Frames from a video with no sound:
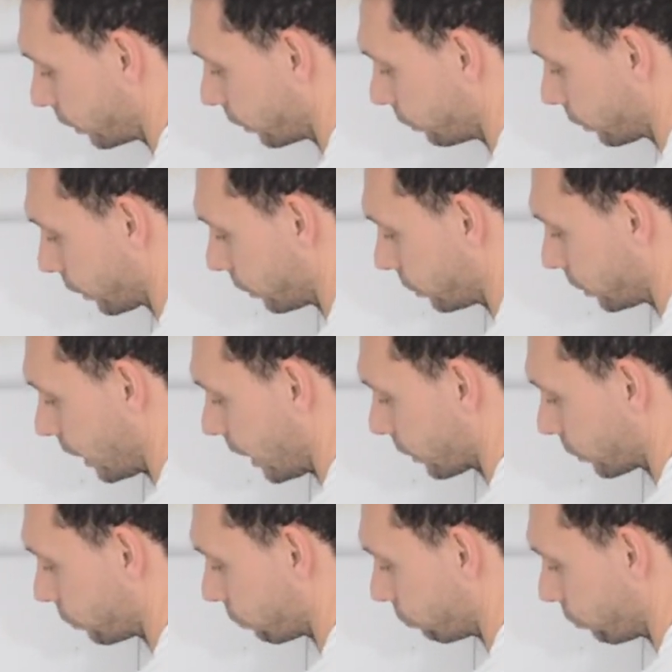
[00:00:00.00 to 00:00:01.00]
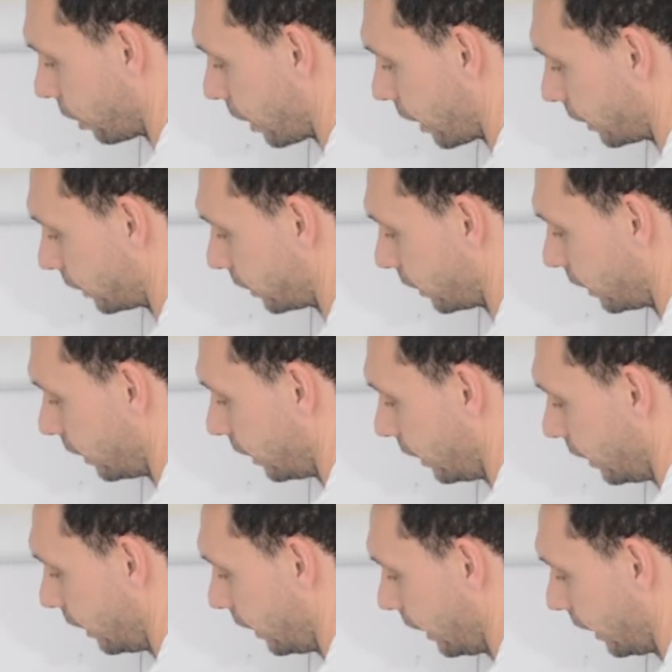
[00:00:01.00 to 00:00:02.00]
glucose starts to rise
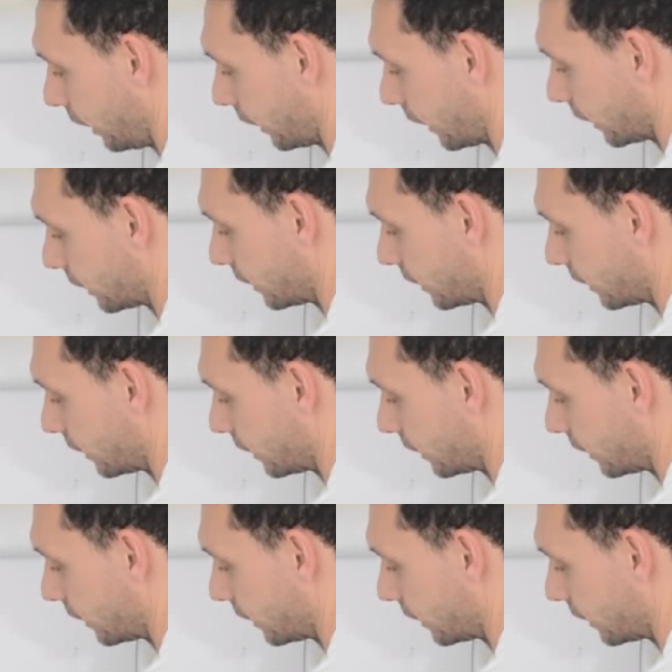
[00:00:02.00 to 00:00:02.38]
and it gets